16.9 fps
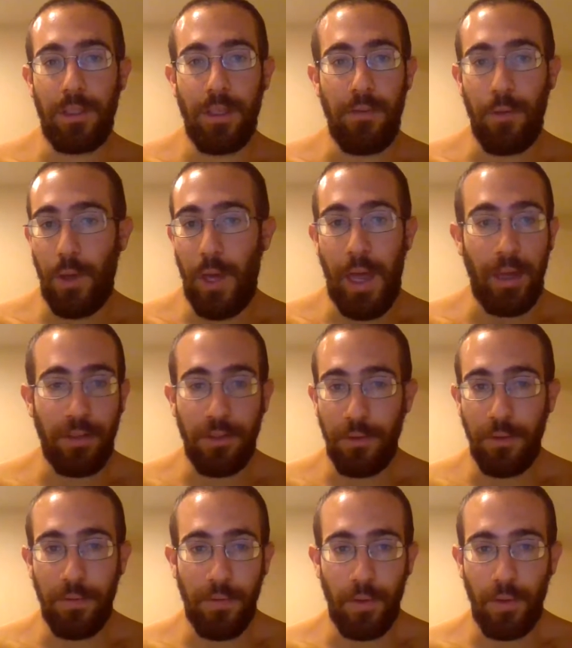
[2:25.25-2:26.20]
If you can't do
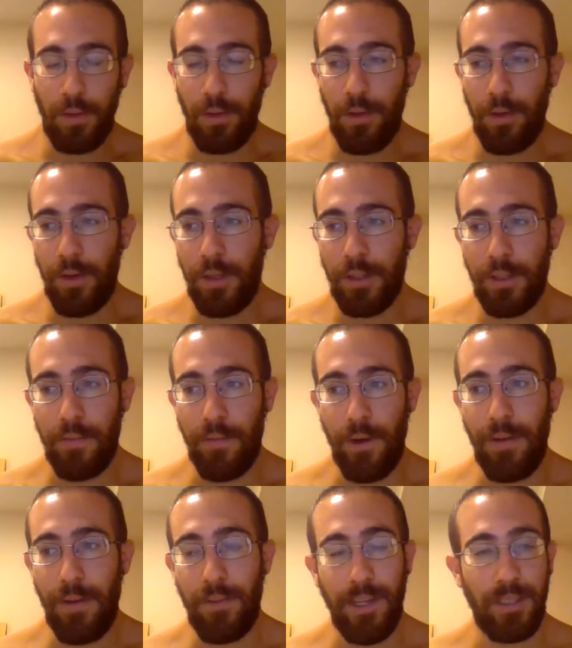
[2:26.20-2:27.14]
full lotus, if you're
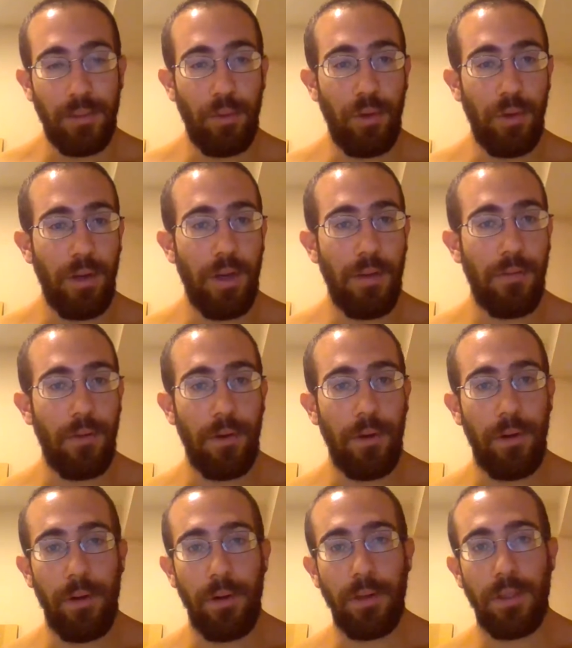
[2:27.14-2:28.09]
not flexible enough or it
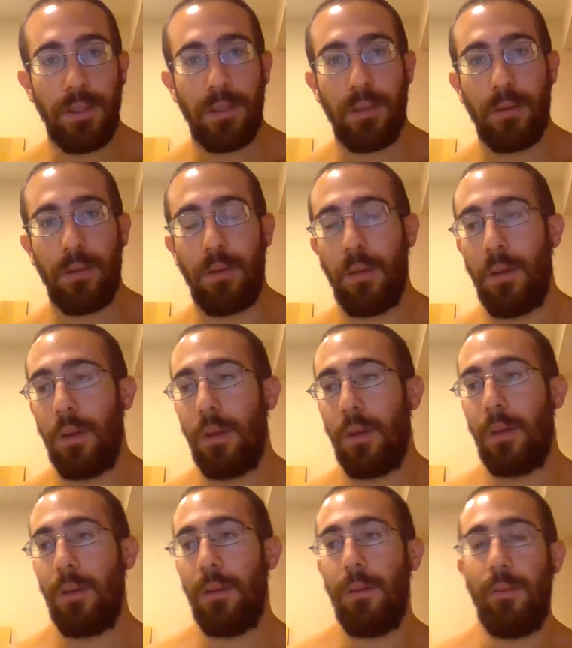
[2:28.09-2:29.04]
hurts,
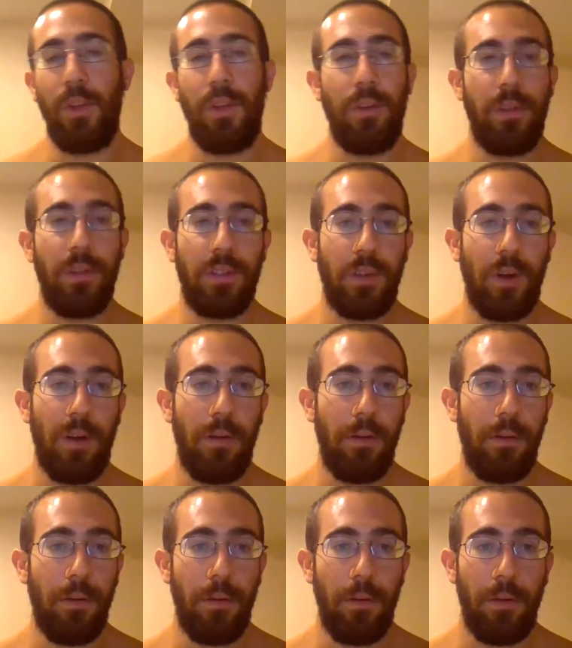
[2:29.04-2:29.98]
I mean, you could start
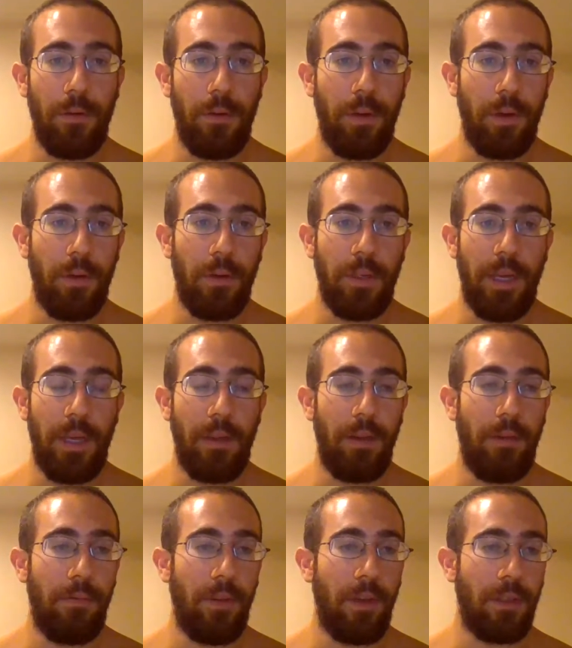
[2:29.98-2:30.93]
doing a daily
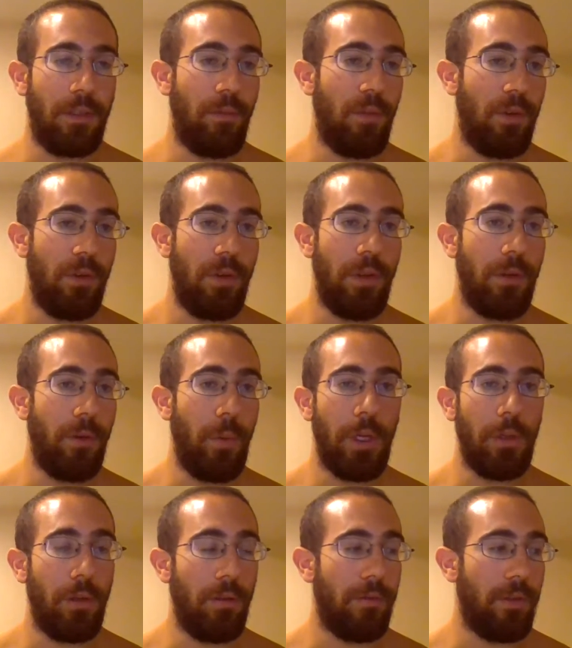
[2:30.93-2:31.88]
flexibility or
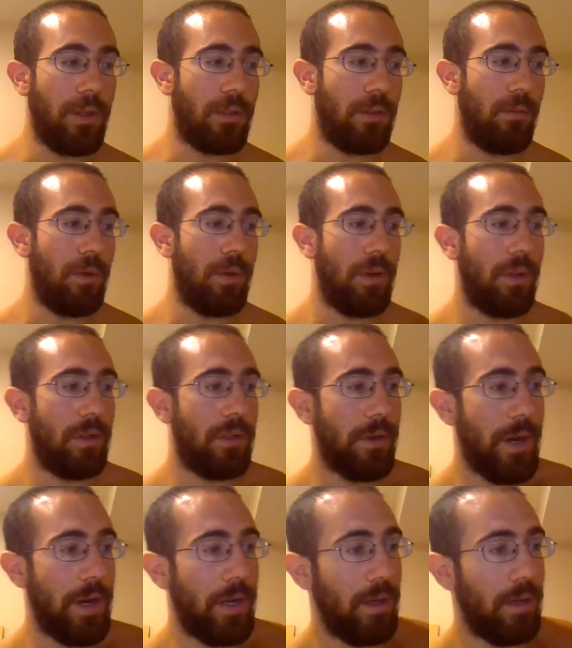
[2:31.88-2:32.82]
weekly flexibility
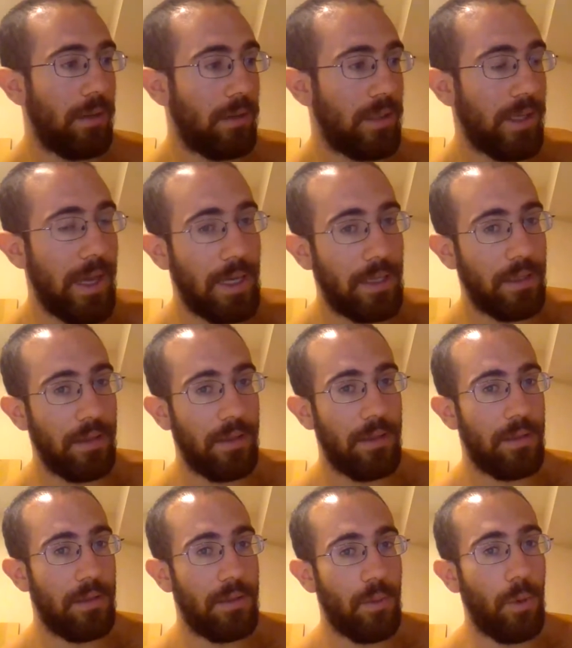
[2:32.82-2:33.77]
training to get
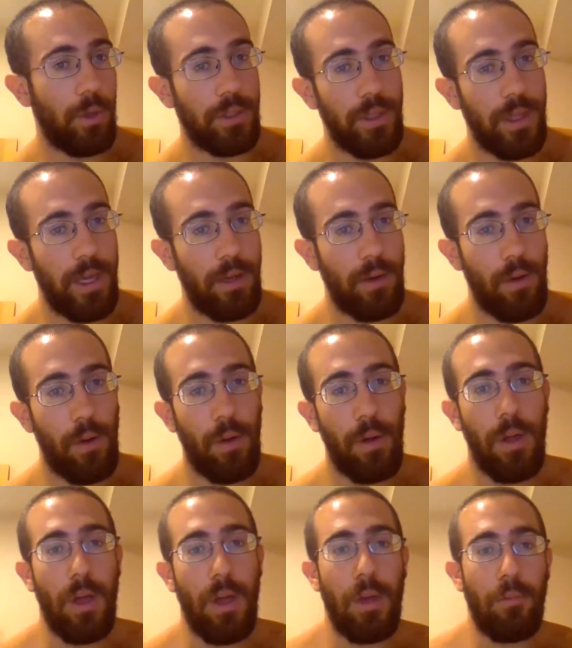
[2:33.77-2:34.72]
to work to that goal.
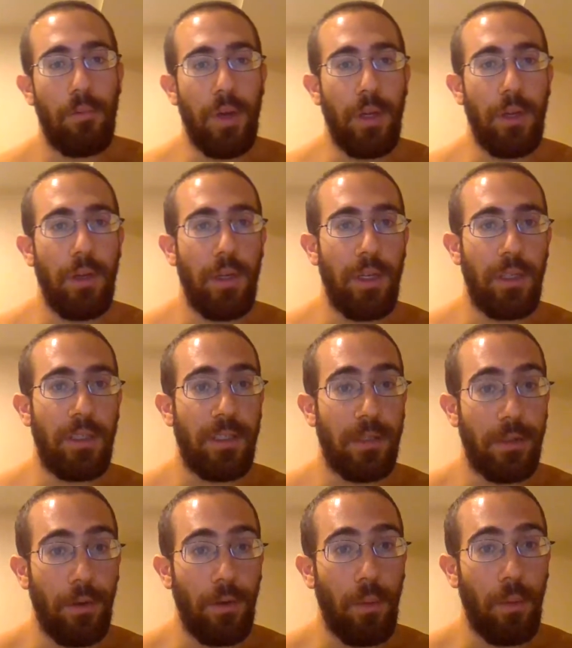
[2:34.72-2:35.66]
But it's
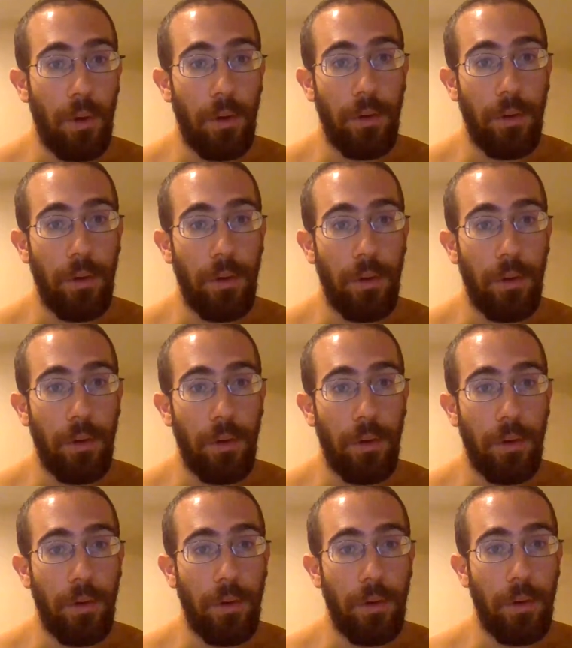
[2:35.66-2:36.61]
still worth
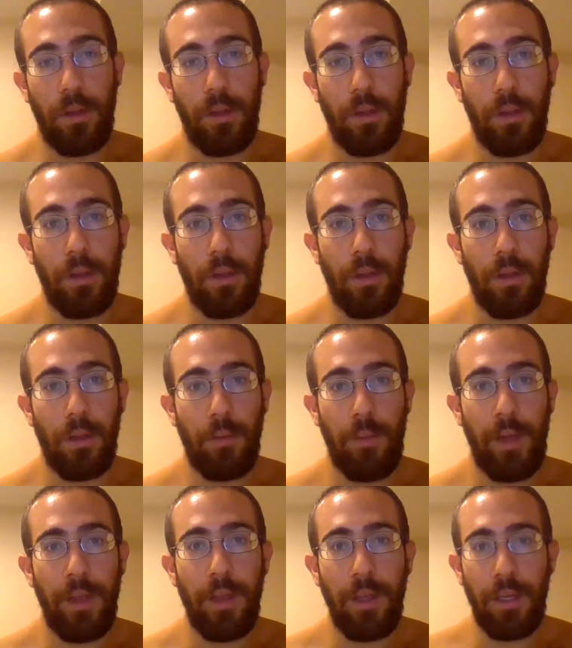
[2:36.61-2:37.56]
doing. My
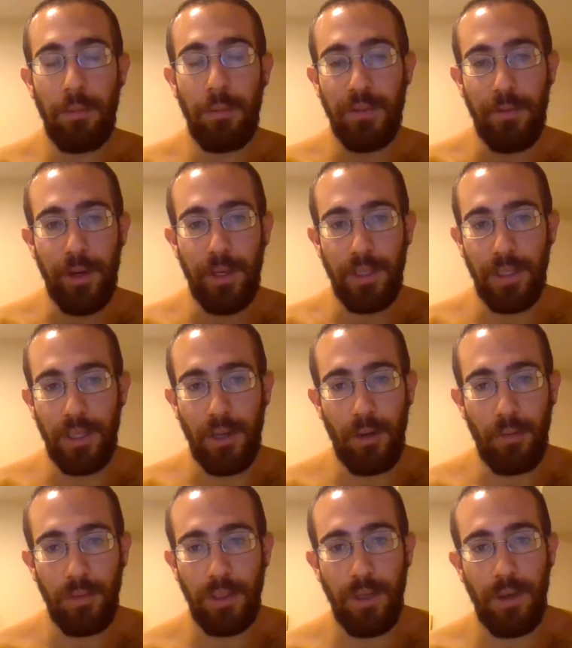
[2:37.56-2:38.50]
thing keeps freezing. I hope
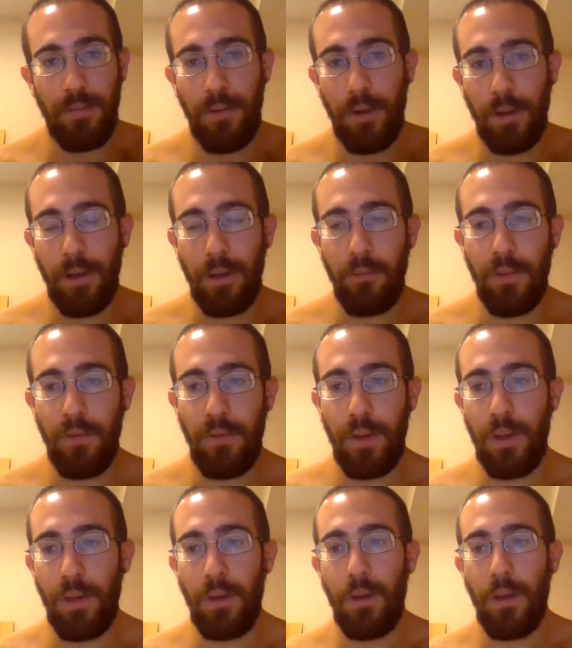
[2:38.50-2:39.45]
it's not fucking up the
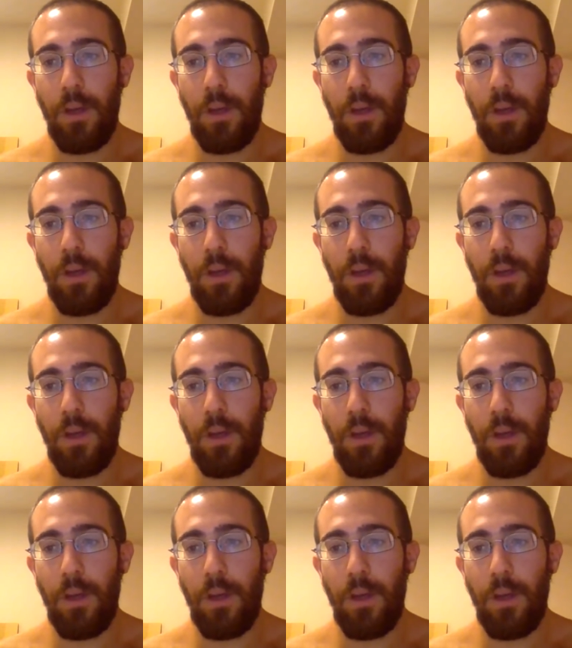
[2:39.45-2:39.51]
video.